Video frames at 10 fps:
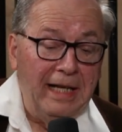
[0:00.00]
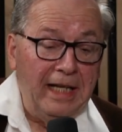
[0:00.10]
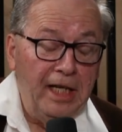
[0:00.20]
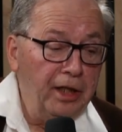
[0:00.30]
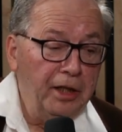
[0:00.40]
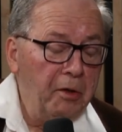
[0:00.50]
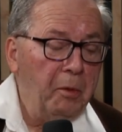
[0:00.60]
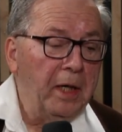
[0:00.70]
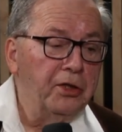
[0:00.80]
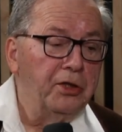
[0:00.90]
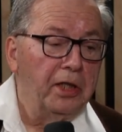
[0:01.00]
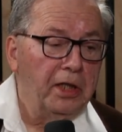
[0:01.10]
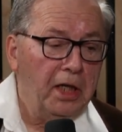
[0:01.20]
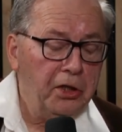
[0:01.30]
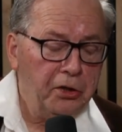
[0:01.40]
healing and
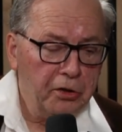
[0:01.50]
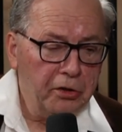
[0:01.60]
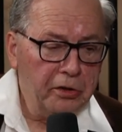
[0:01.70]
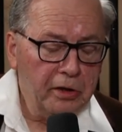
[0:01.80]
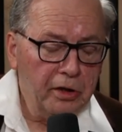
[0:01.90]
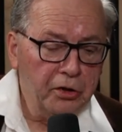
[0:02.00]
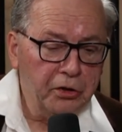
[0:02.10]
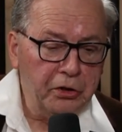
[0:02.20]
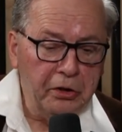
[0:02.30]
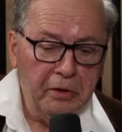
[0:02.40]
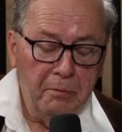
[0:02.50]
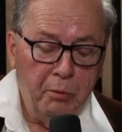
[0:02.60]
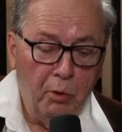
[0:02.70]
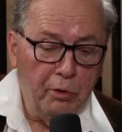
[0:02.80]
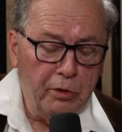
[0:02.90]
reconciliation is
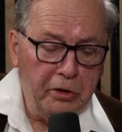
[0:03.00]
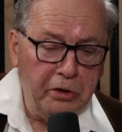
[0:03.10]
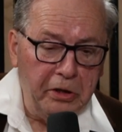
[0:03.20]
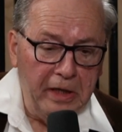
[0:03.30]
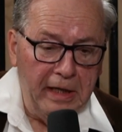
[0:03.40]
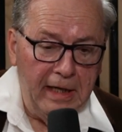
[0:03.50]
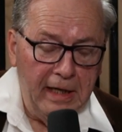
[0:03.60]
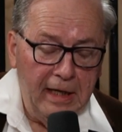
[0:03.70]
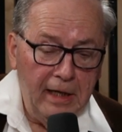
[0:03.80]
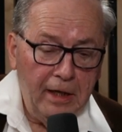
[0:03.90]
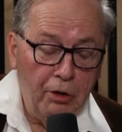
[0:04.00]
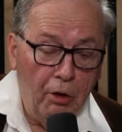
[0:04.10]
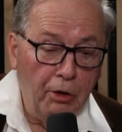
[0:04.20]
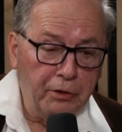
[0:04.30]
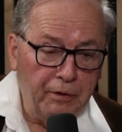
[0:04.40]
important in
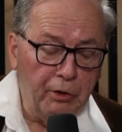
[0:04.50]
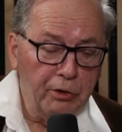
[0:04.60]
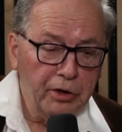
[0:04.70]
all spheres.